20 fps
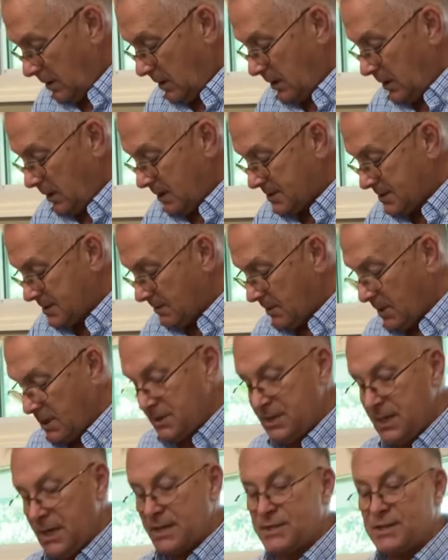is I'm going
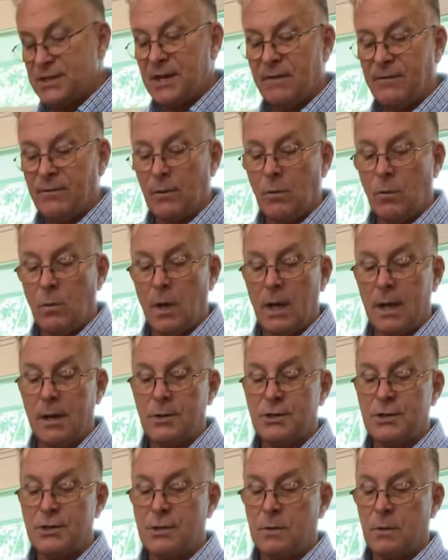to take several
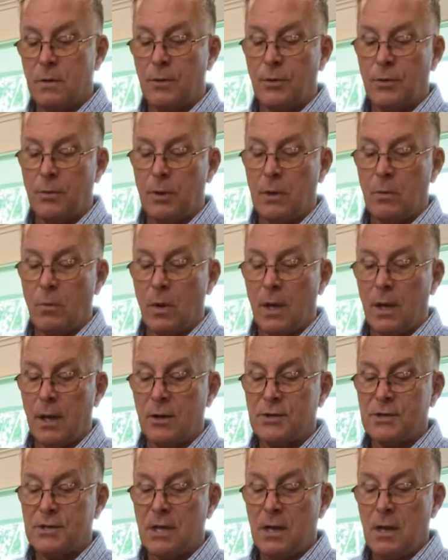wires, 2 or 3
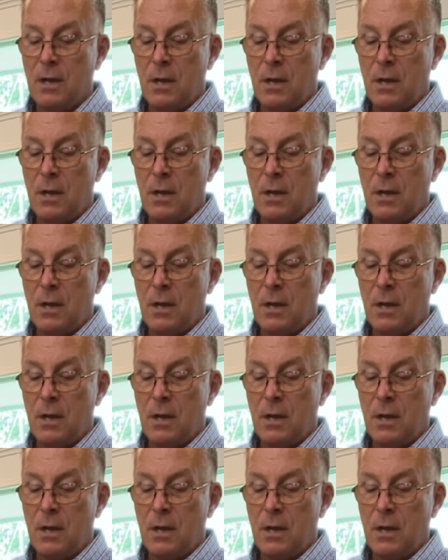wires,